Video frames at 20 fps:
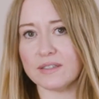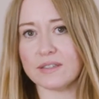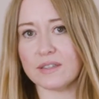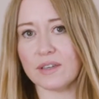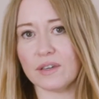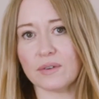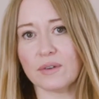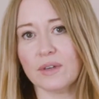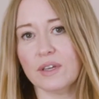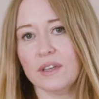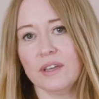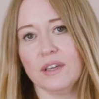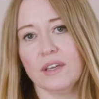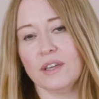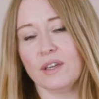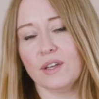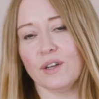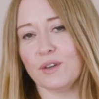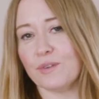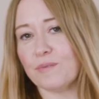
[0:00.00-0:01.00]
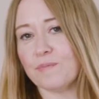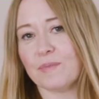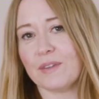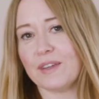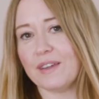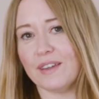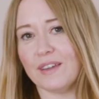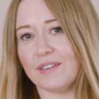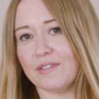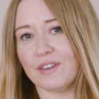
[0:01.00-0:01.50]
So, you know,
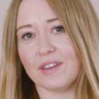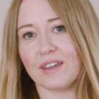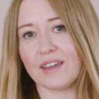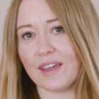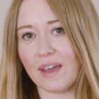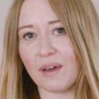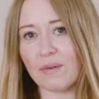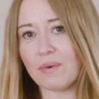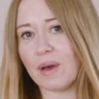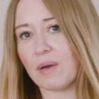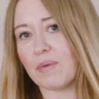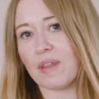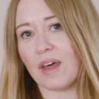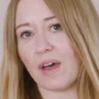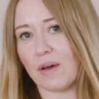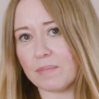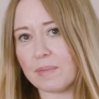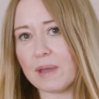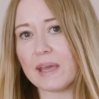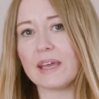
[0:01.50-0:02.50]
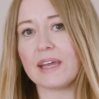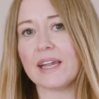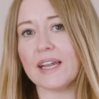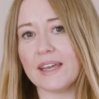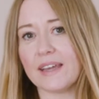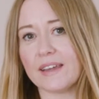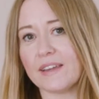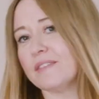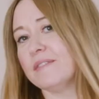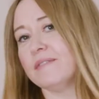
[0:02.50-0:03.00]
if you can get away without
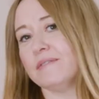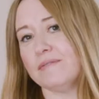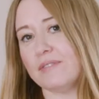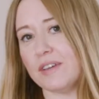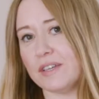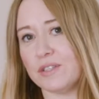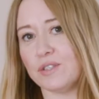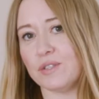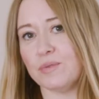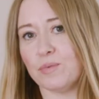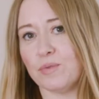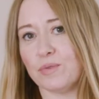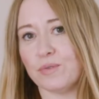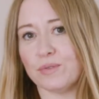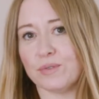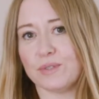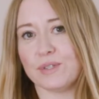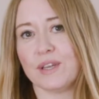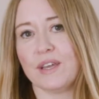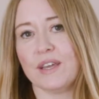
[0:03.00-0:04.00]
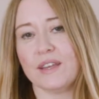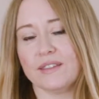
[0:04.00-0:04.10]
peeling vegetables,